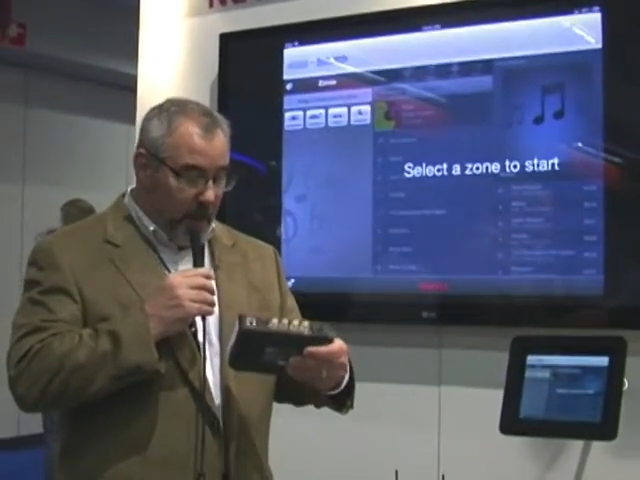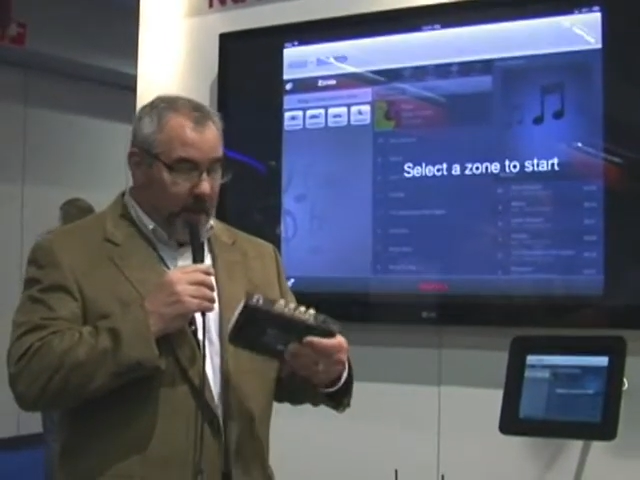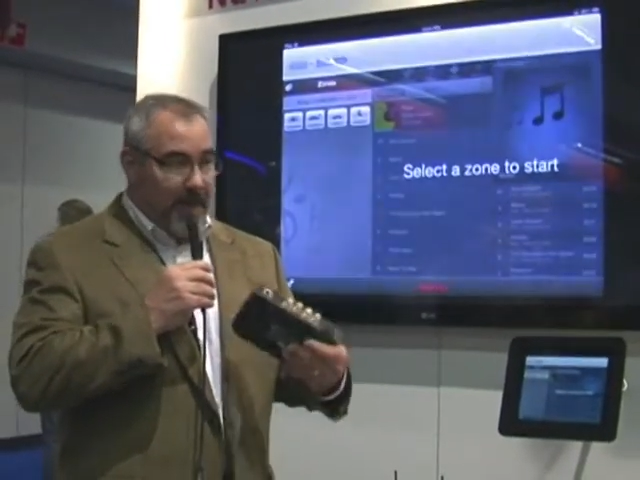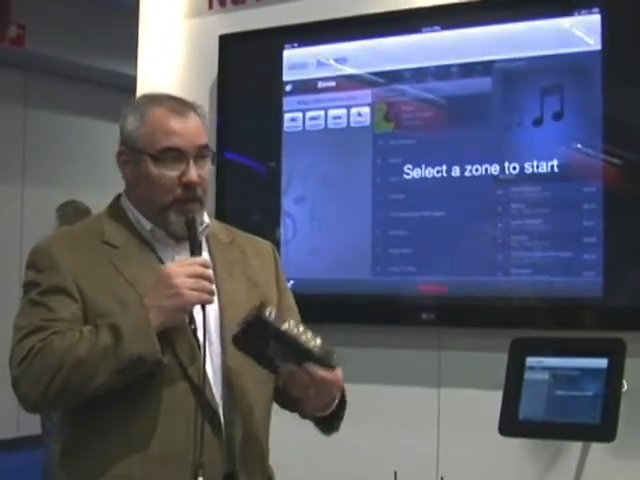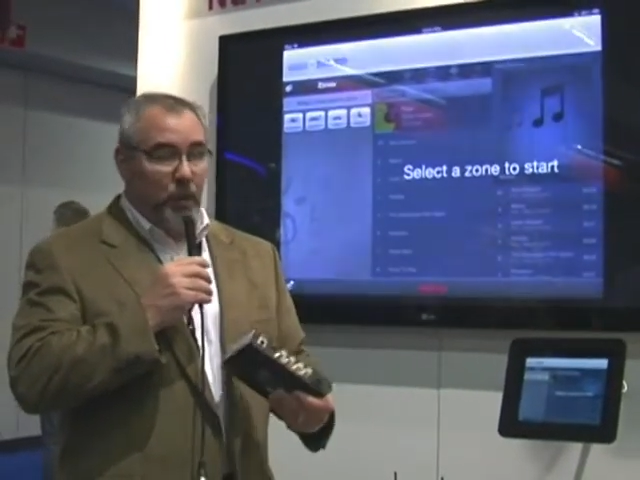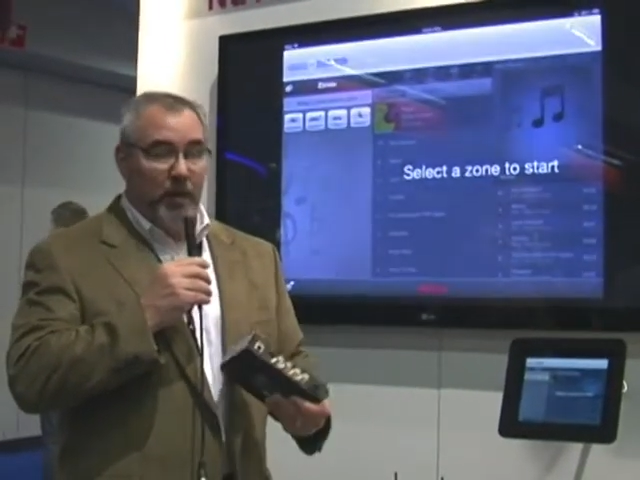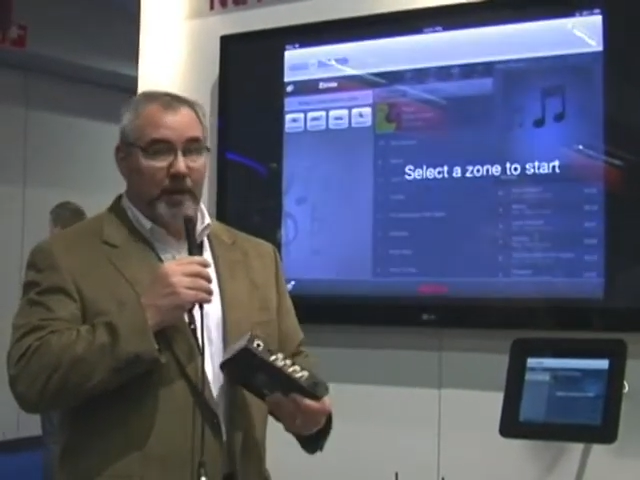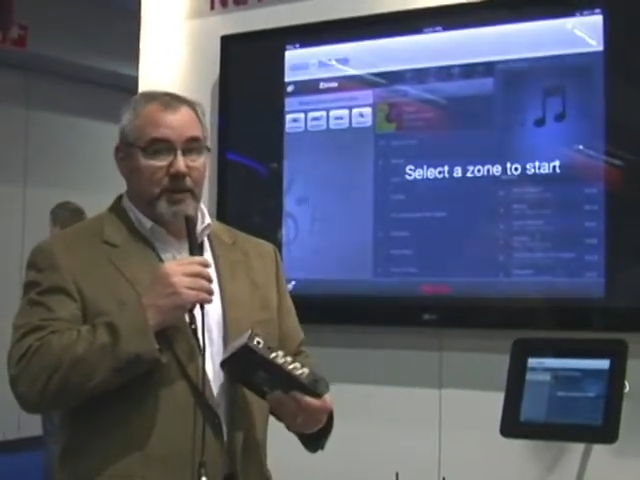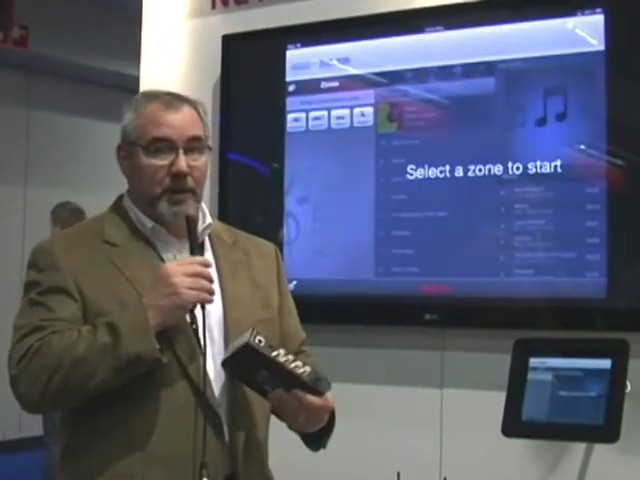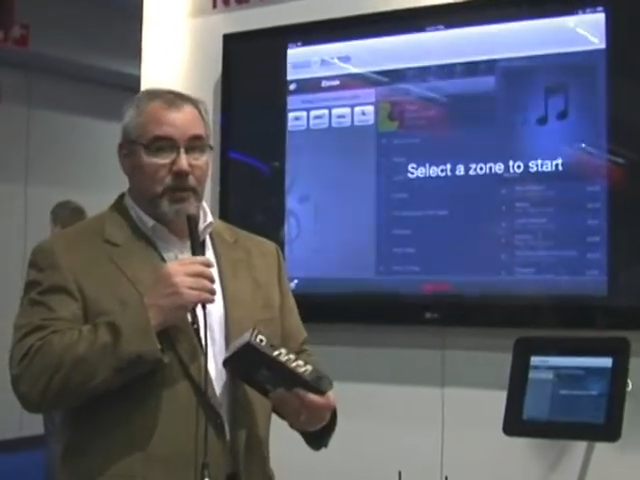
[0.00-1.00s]
Each one of
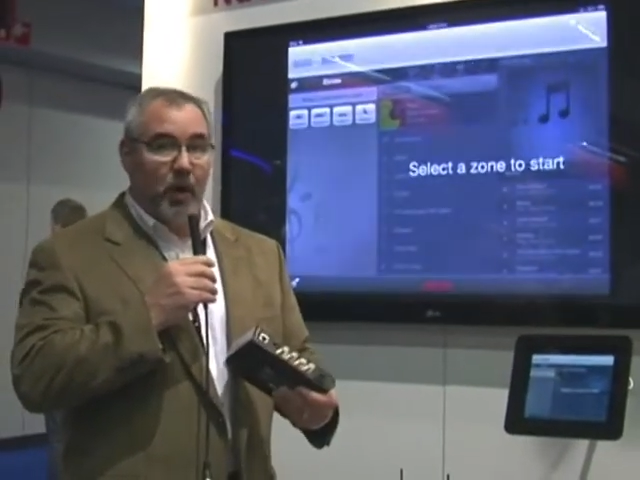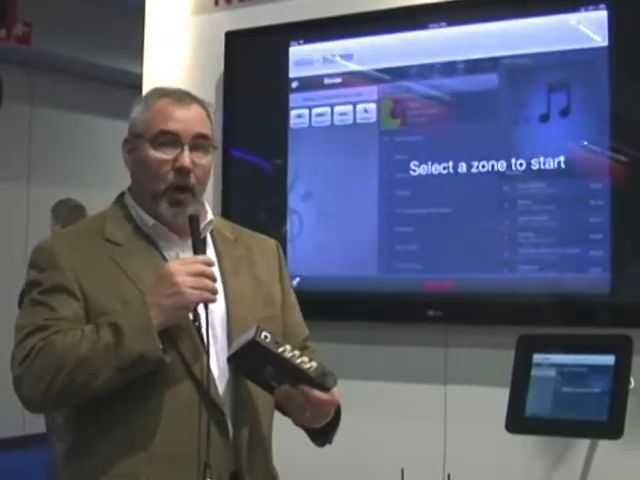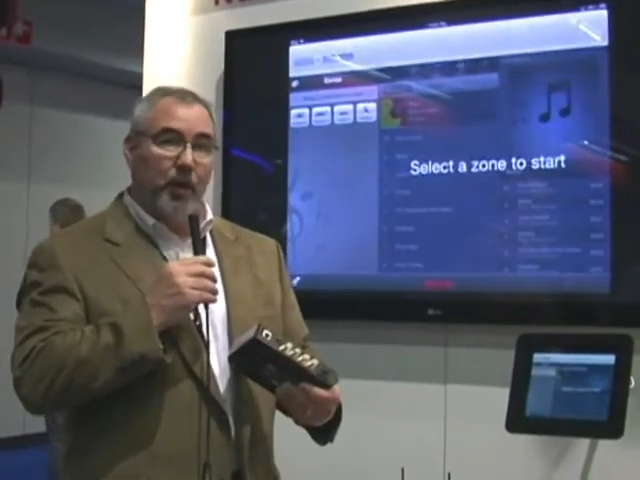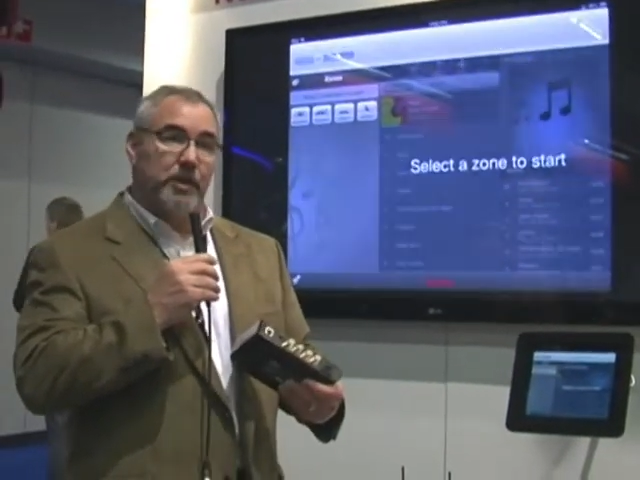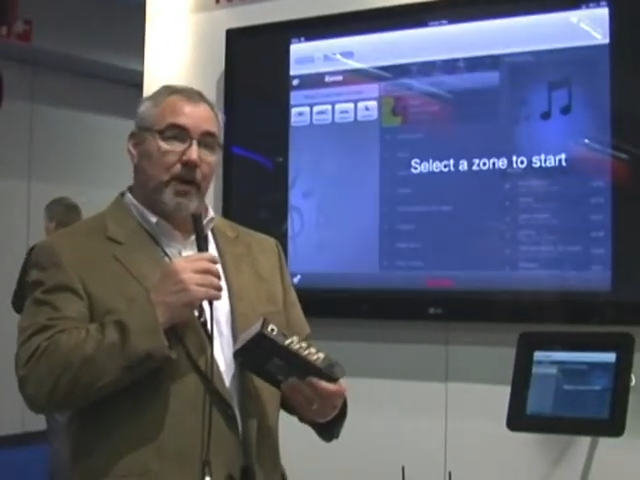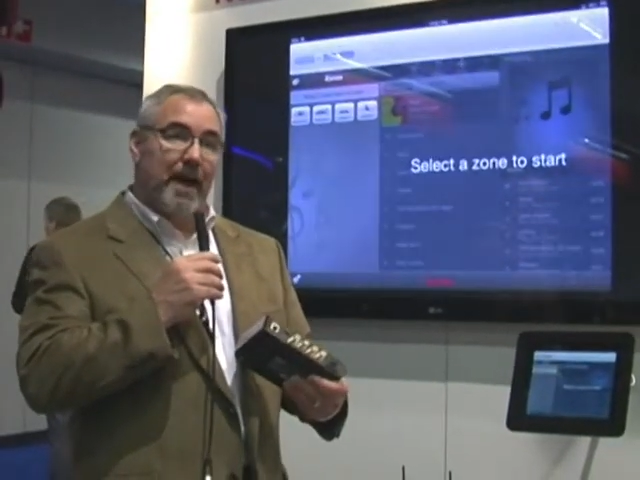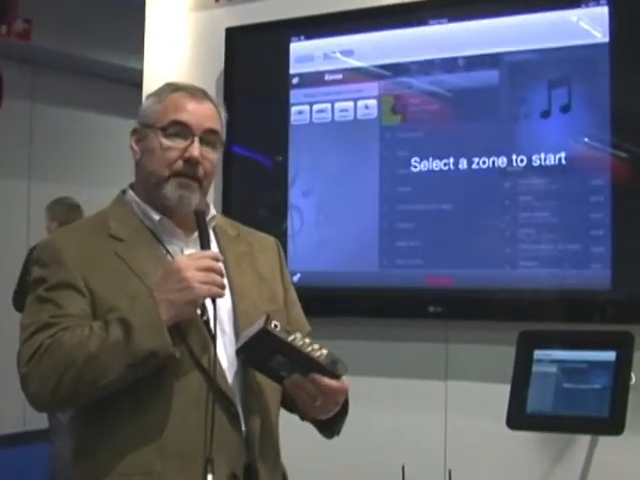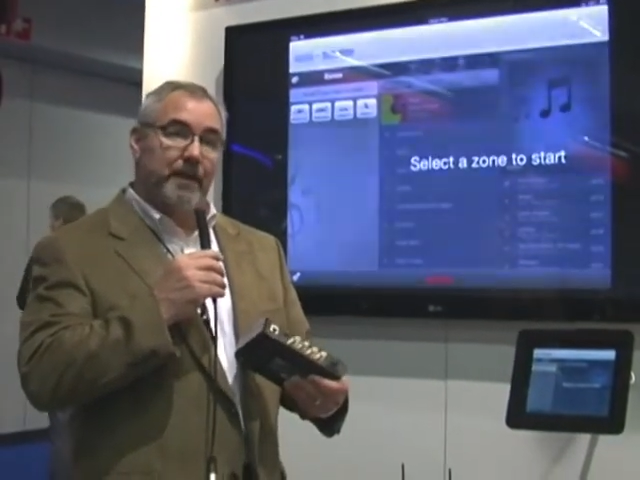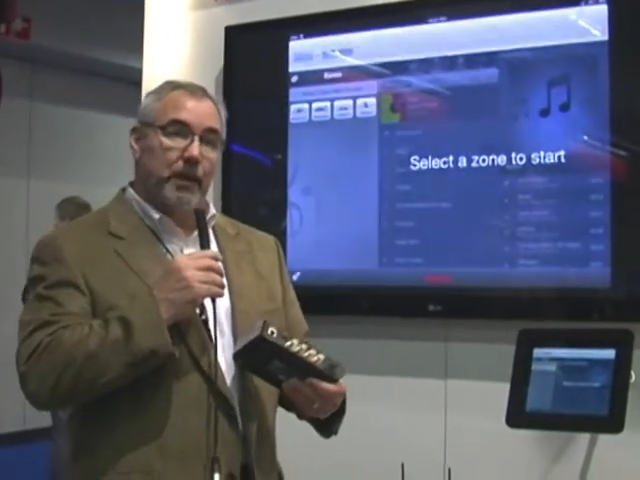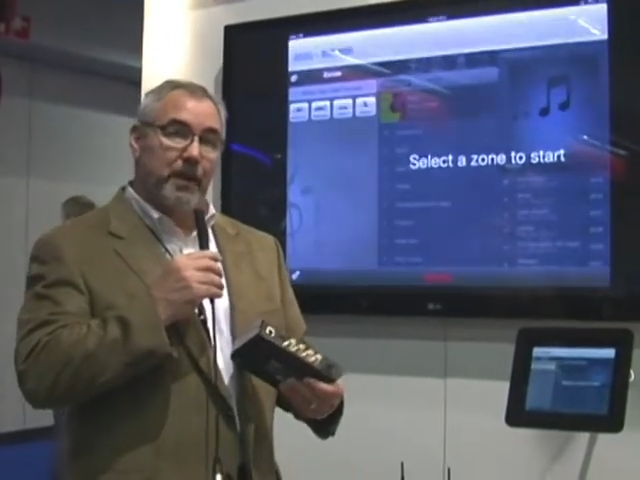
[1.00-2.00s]
our zones also have
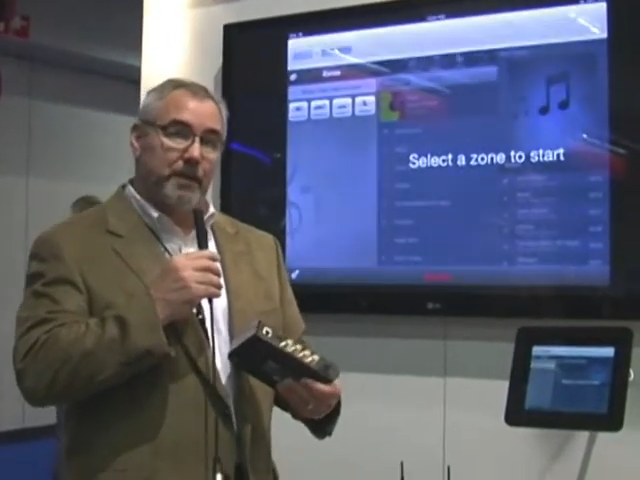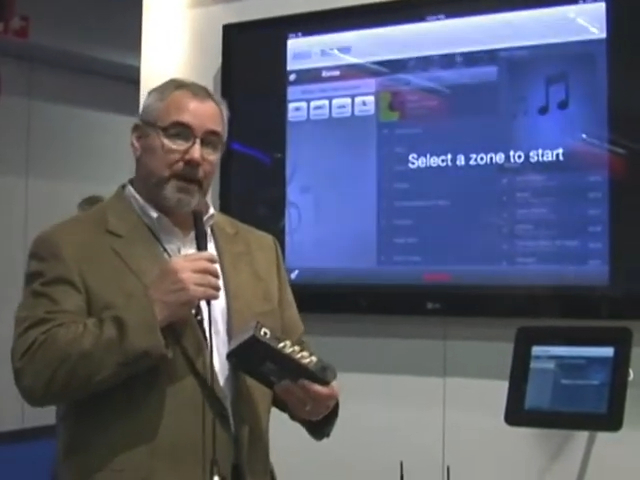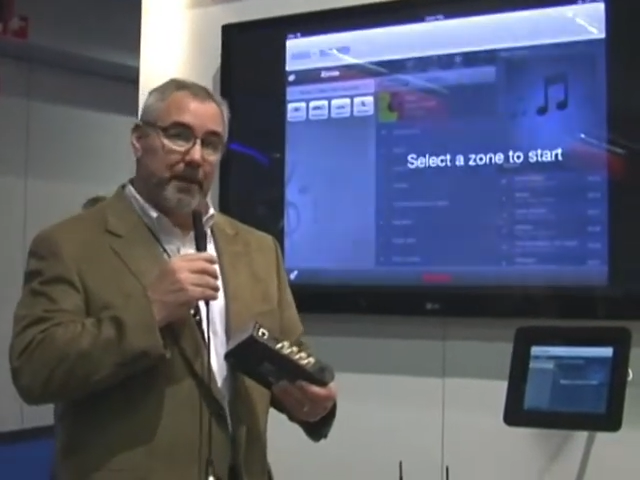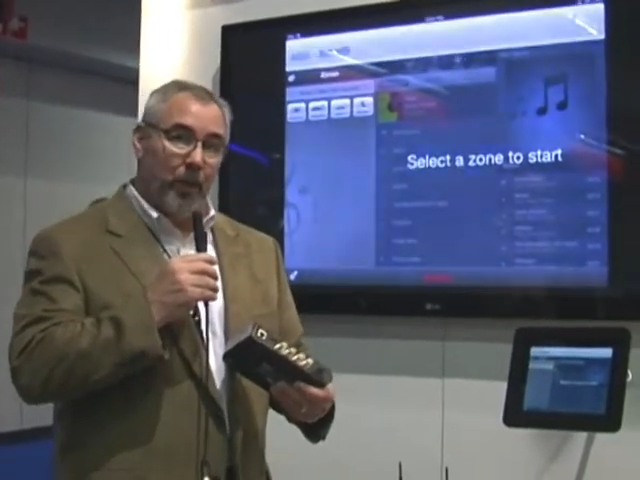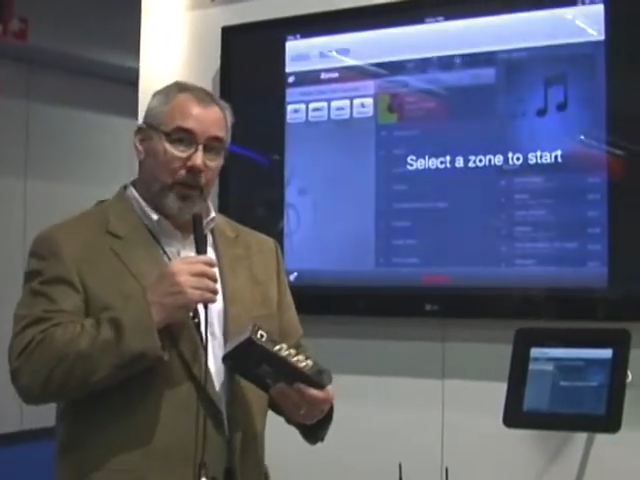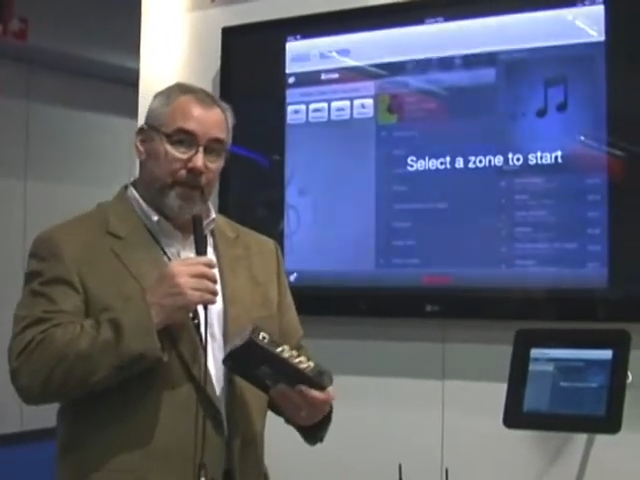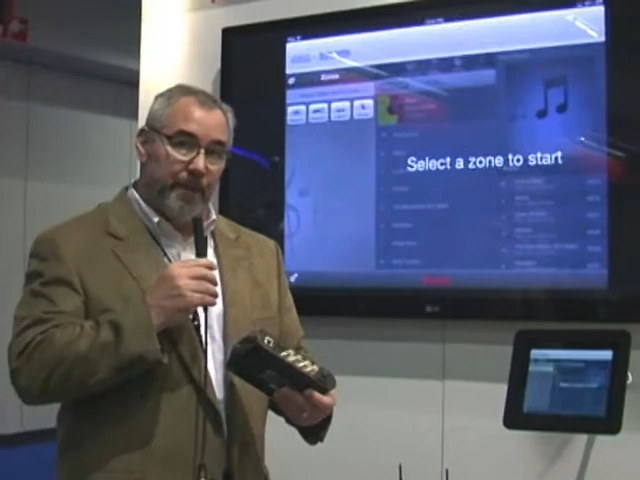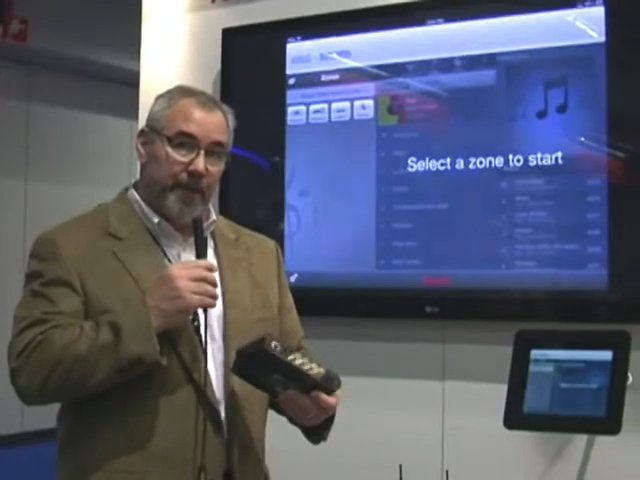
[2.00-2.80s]
a U S B port,